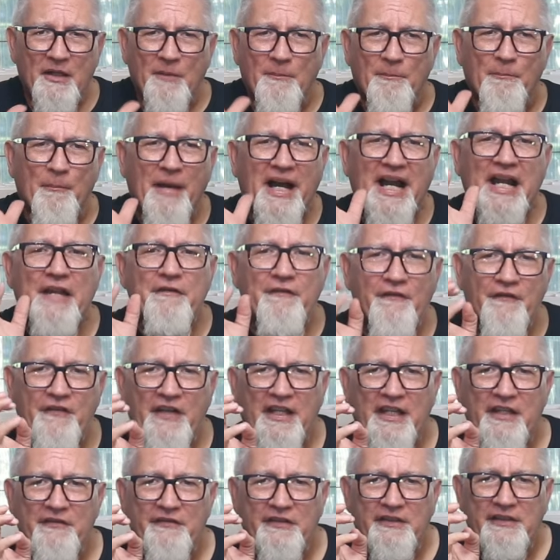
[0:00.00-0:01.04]
My
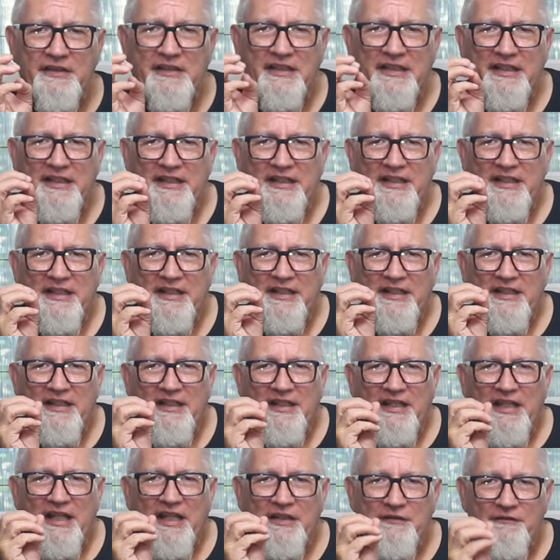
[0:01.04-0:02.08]
favorite
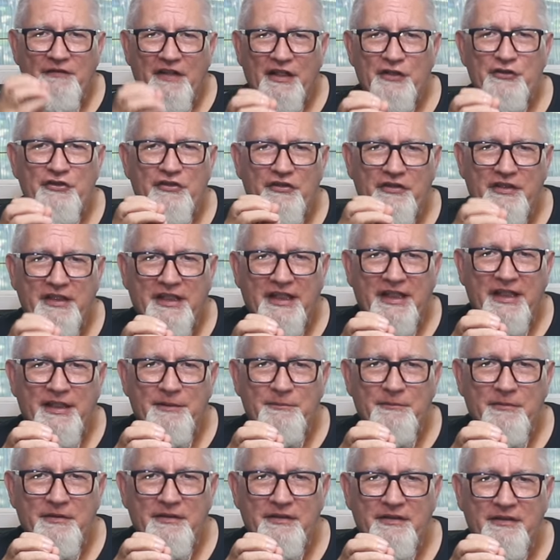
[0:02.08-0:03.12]
adventure
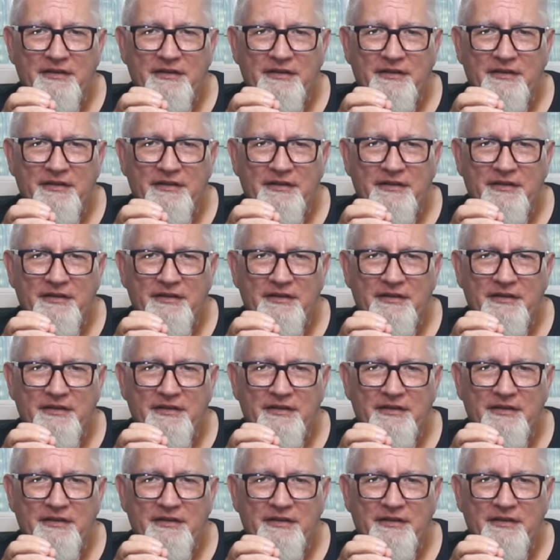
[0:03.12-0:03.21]
game